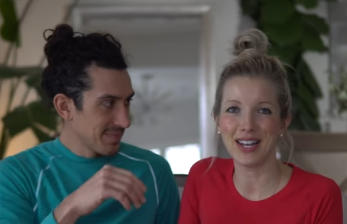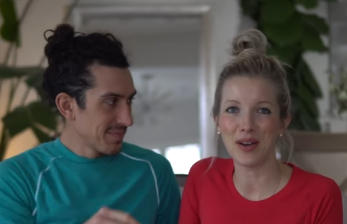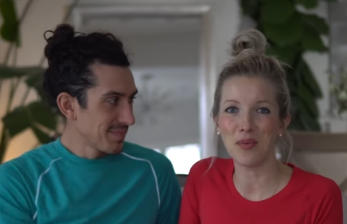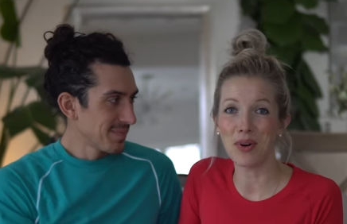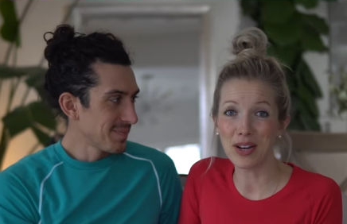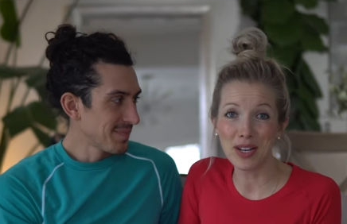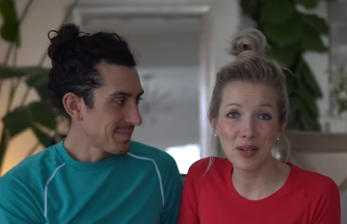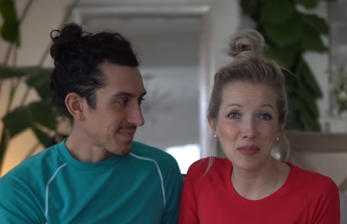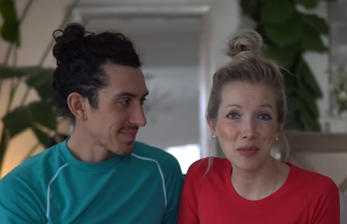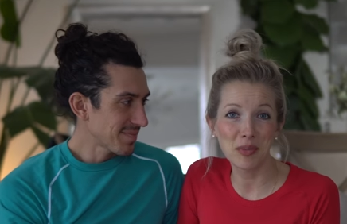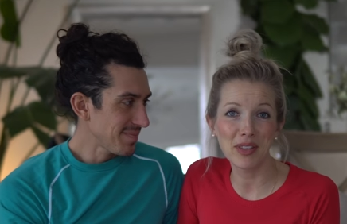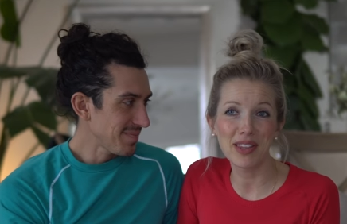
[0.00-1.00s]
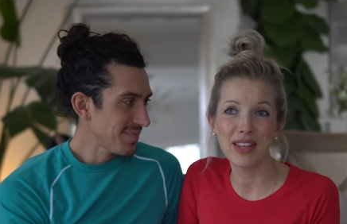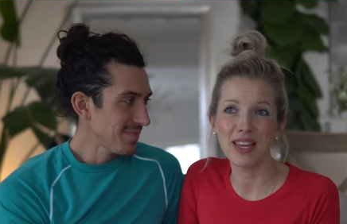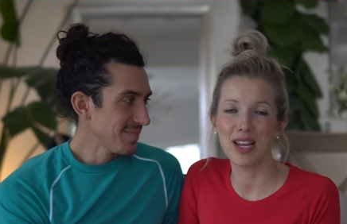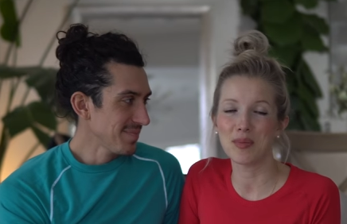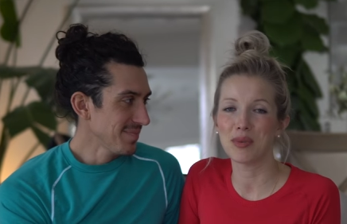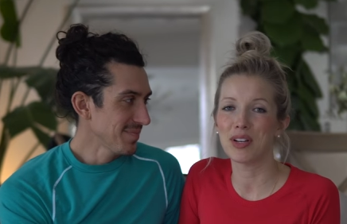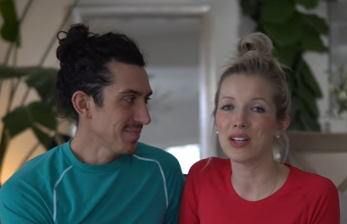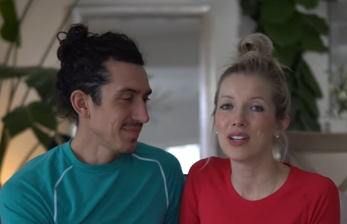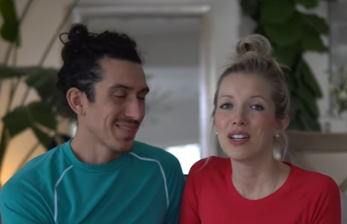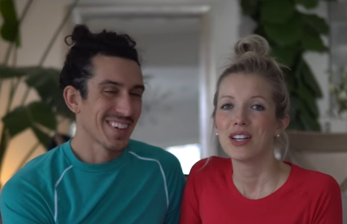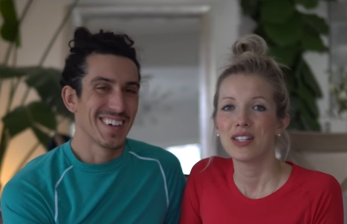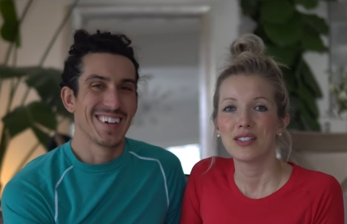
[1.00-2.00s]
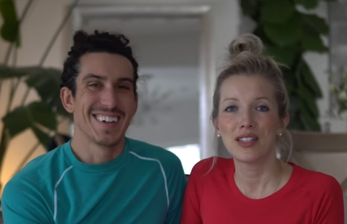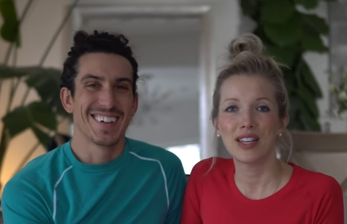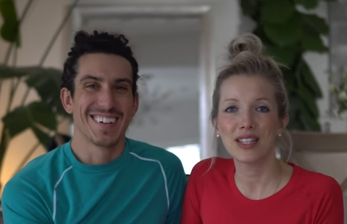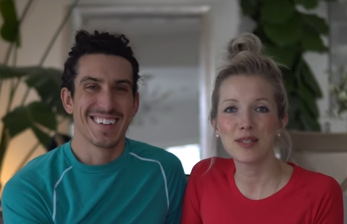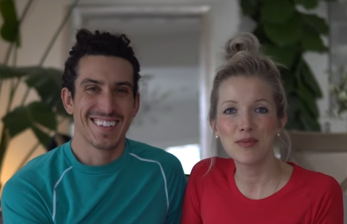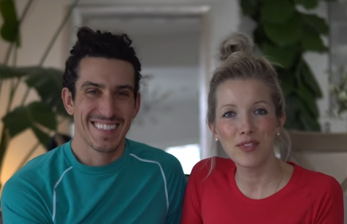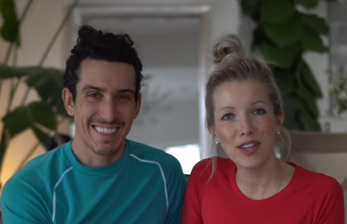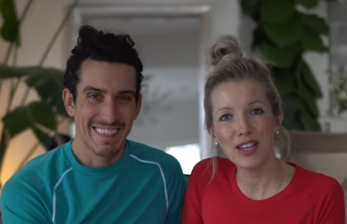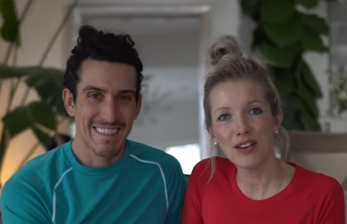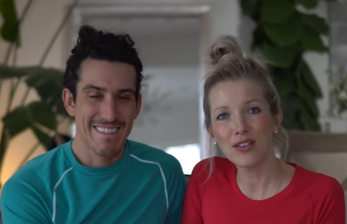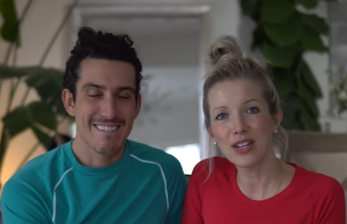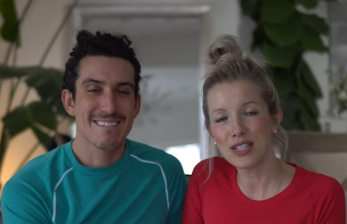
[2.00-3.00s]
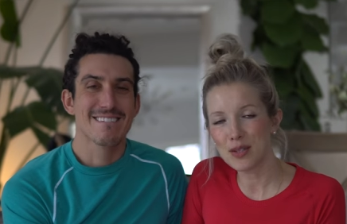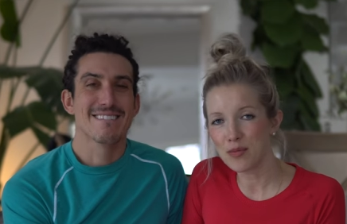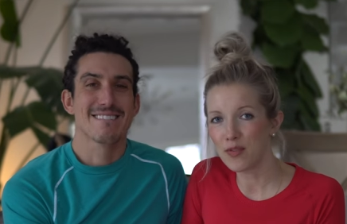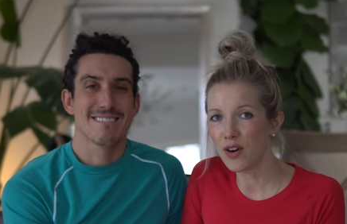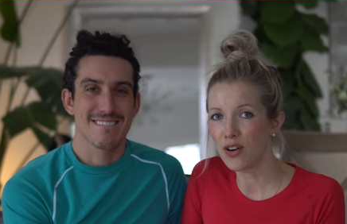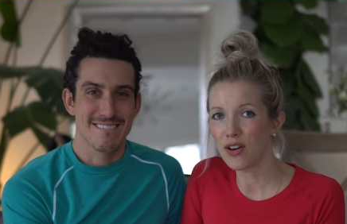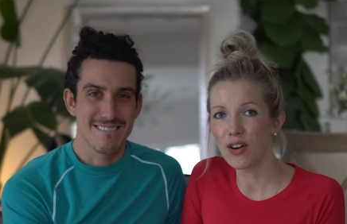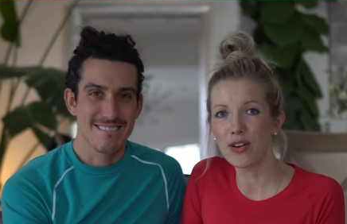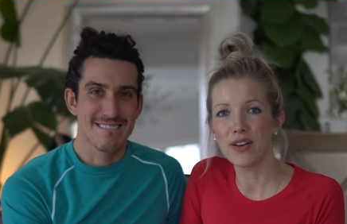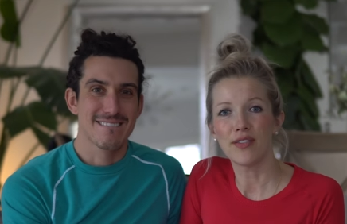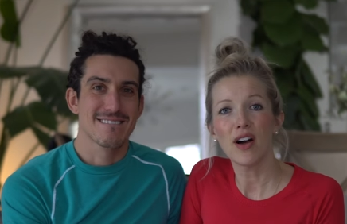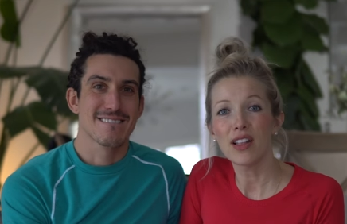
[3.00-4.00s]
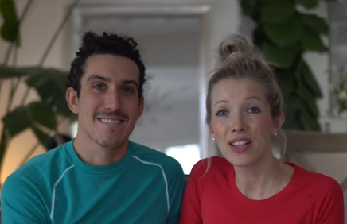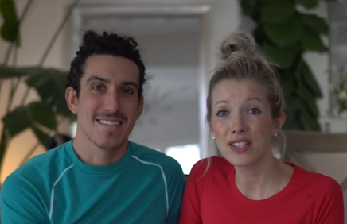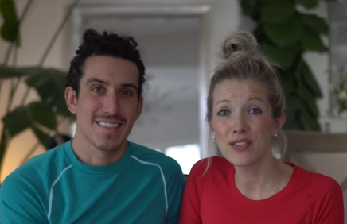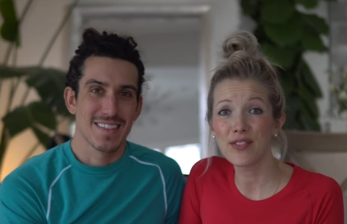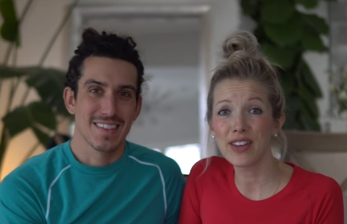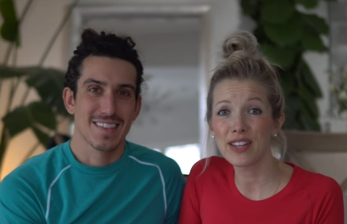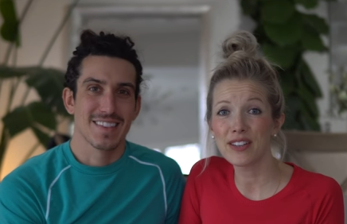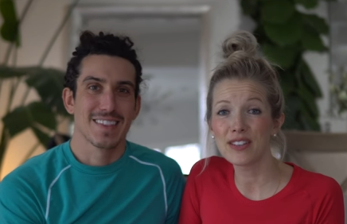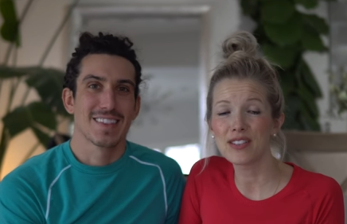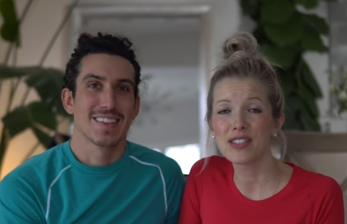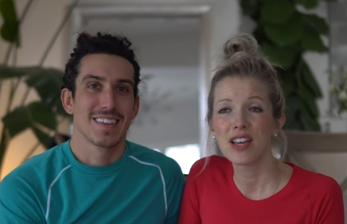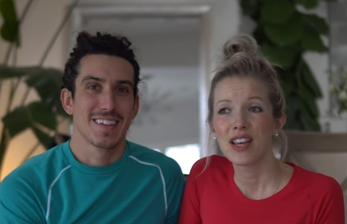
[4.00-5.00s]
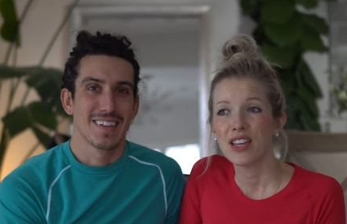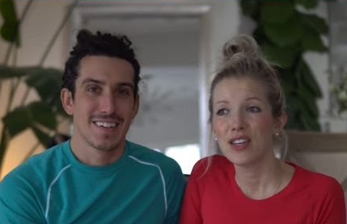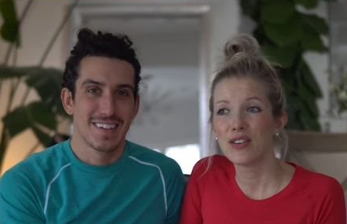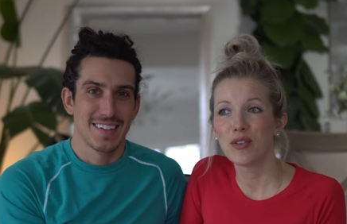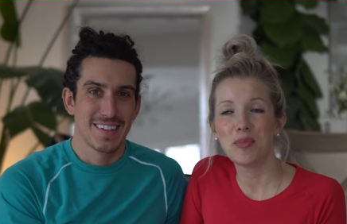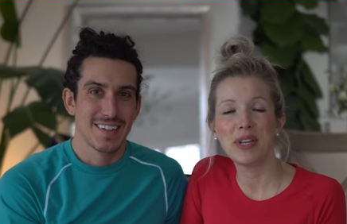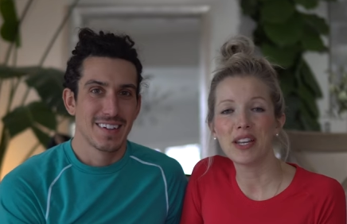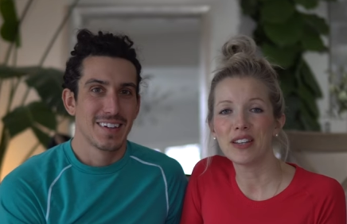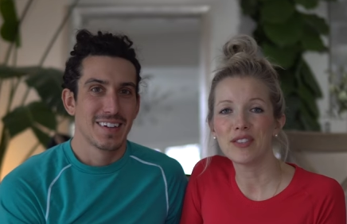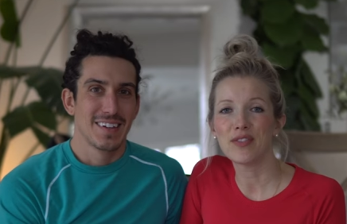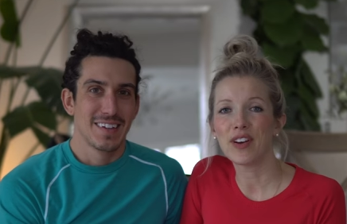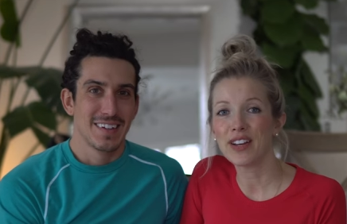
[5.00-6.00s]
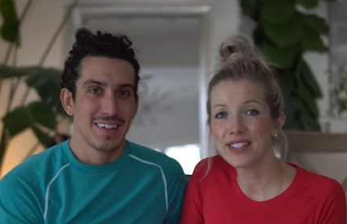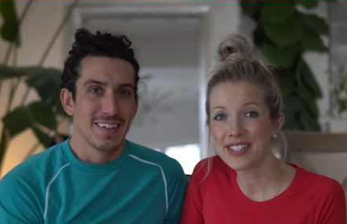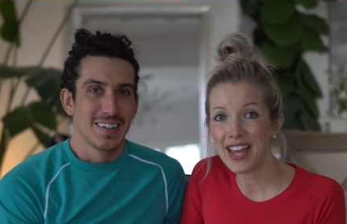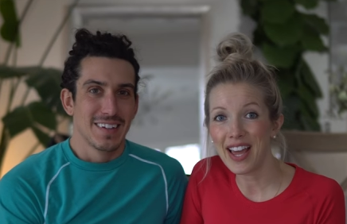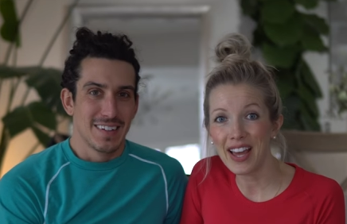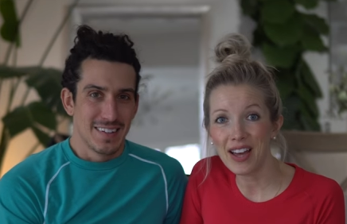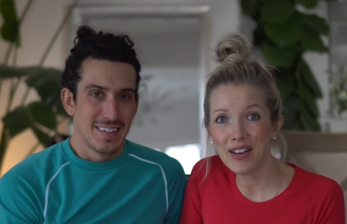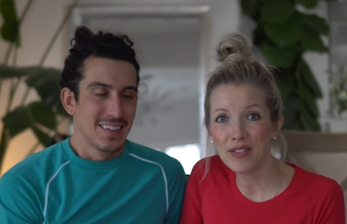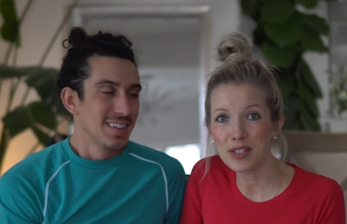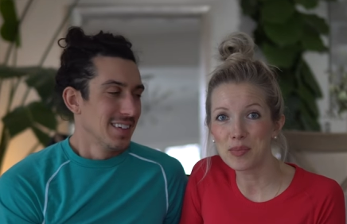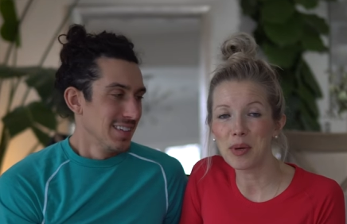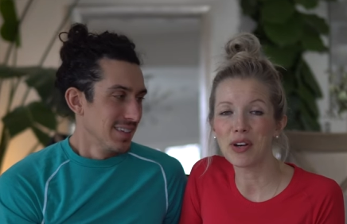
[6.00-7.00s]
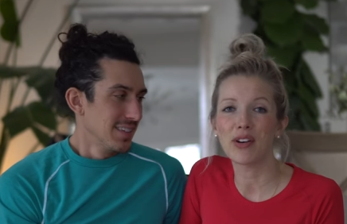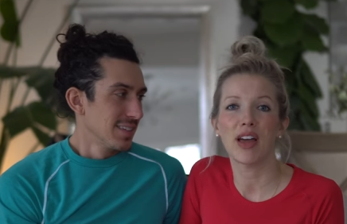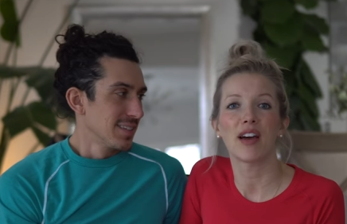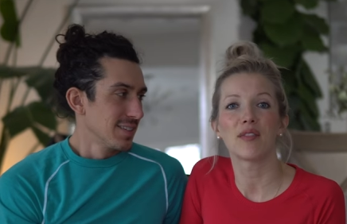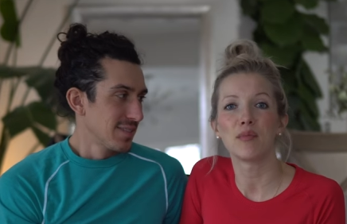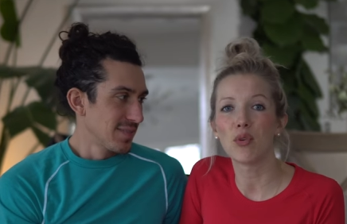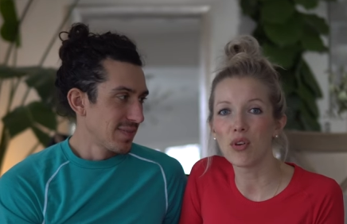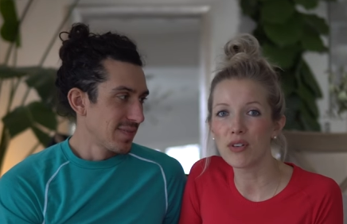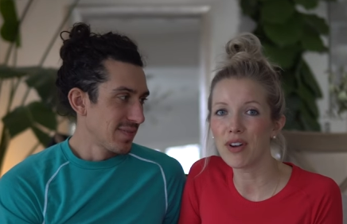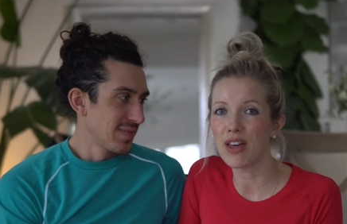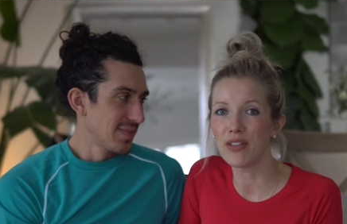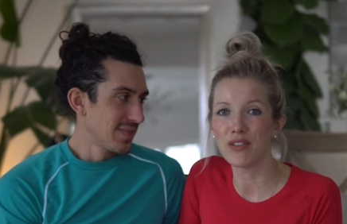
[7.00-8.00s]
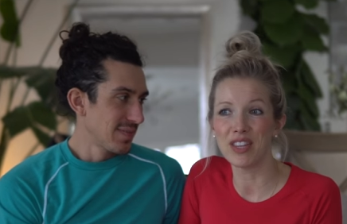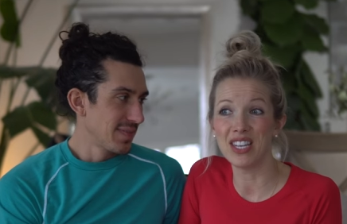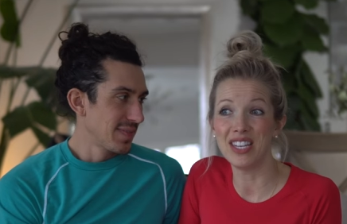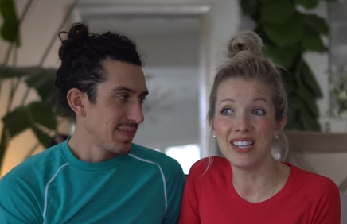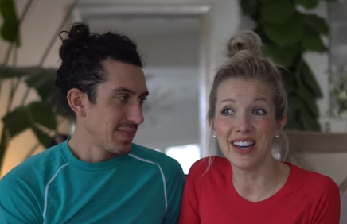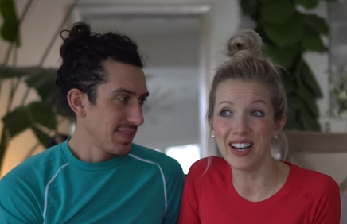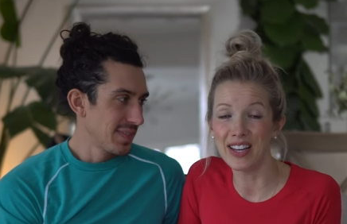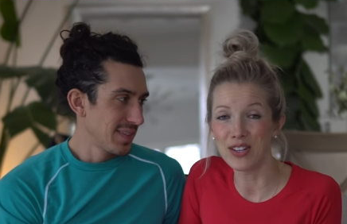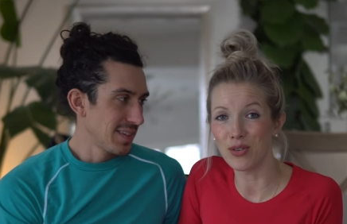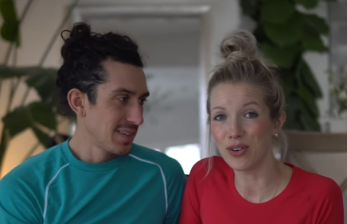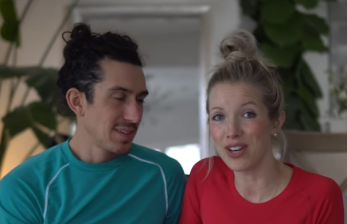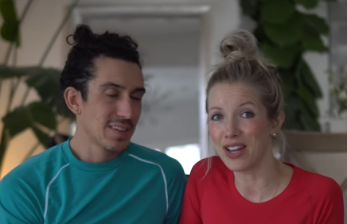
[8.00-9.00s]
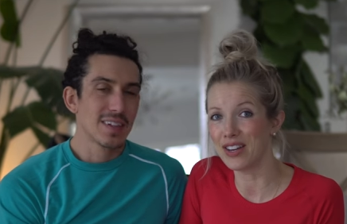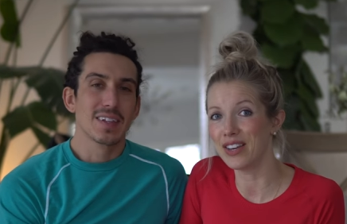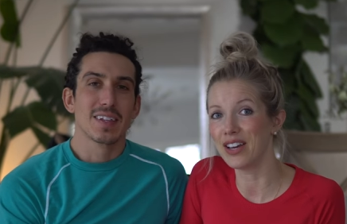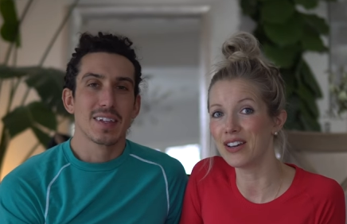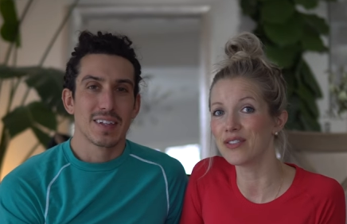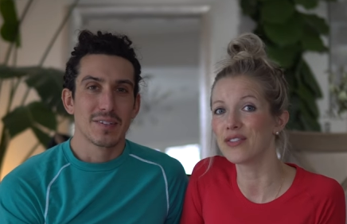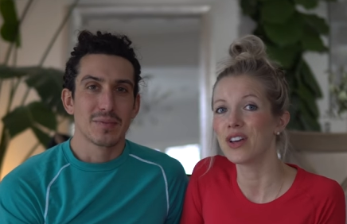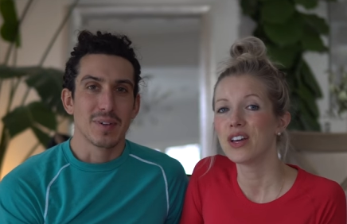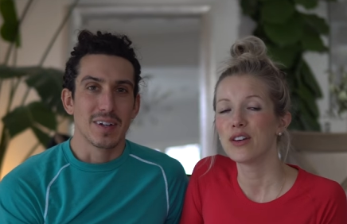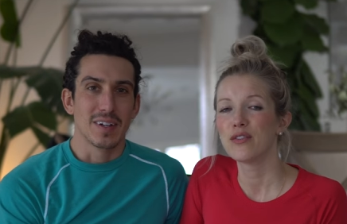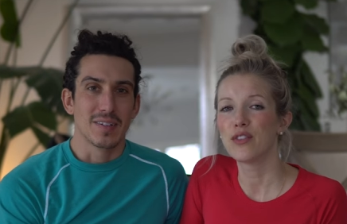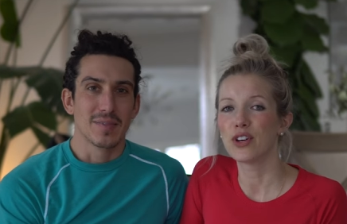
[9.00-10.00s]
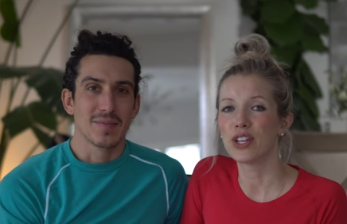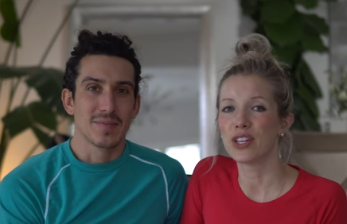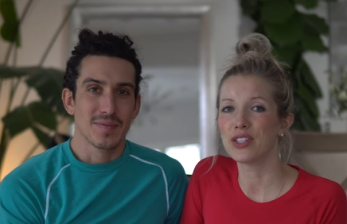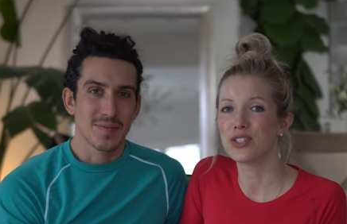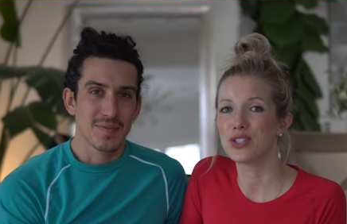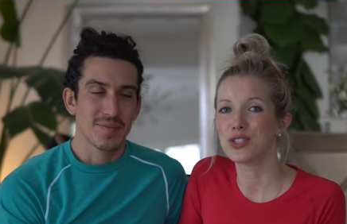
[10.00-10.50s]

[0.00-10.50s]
Speaker 1: that I wanted him to bring the camera to get some video, get some photo. If all else fails, you know, it'd be nice for us to have. It's better to have more rather than none or not enough right. footage.